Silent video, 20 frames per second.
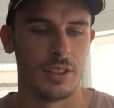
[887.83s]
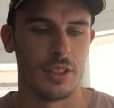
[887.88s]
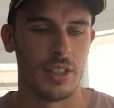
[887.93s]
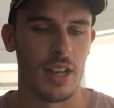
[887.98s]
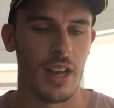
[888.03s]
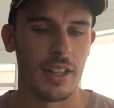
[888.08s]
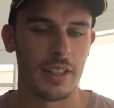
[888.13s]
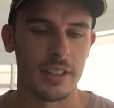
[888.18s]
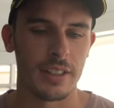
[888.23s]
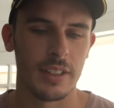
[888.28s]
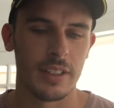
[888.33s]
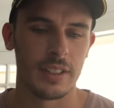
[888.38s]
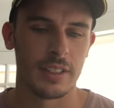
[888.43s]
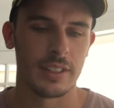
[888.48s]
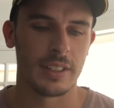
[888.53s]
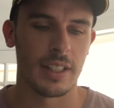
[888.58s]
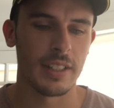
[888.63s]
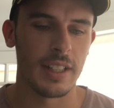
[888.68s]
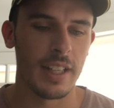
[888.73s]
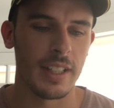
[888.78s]
The other
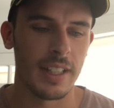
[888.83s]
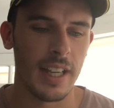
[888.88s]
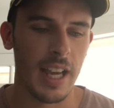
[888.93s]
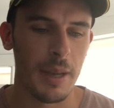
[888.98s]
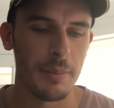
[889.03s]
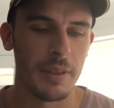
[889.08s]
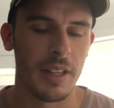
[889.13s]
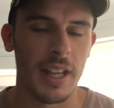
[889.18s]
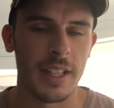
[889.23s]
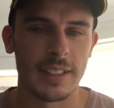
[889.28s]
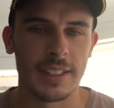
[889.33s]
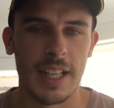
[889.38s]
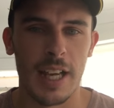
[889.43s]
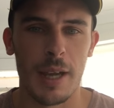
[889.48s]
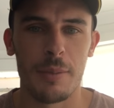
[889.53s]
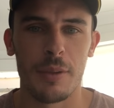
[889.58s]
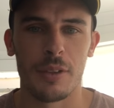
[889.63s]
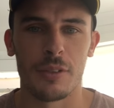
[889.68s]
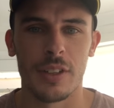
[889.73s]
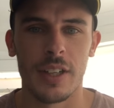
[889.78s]
Sunday game, last
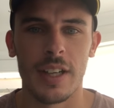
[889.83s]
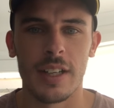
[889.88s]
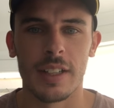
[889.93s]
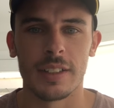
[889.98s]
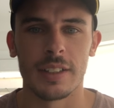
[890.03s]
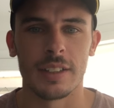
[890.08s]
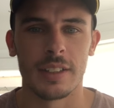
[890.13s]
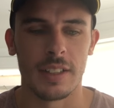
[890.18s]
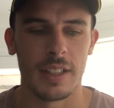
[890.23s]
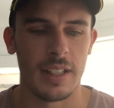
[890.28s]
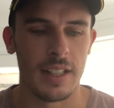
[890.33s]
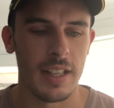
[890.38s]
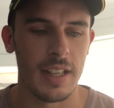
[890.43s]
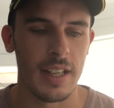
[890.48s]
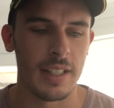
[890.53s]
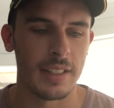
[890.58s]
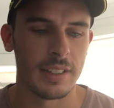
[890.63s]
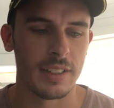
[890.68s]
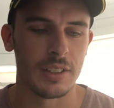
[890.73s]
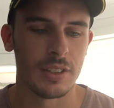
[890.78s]
game of the round, uh,
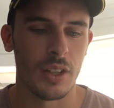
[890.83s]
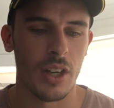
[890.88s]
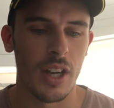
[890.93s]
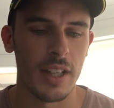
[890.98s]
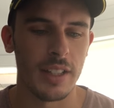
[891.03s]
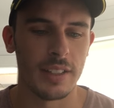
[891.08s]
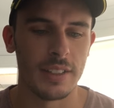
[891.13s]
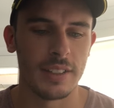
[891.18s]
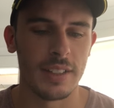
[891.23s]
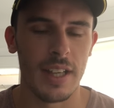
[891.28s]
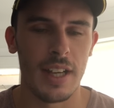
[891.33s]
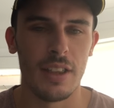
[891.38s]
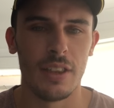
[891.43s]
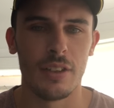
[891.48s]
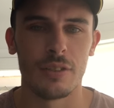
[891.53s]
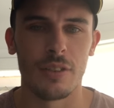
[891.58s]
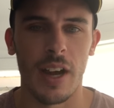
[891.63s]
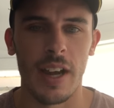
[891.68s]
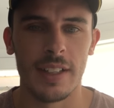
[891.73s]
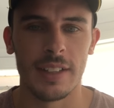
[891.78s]
it's the Titans and
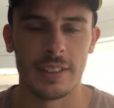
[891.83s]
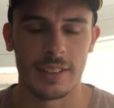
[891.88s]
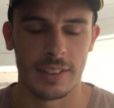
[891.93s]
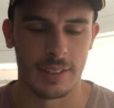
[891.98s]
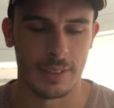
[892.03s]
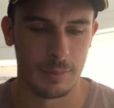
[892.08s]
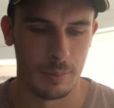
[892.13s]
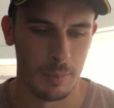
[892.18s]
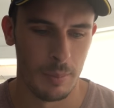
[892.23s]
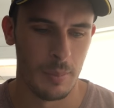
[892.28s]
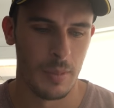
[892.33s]
the Raiders.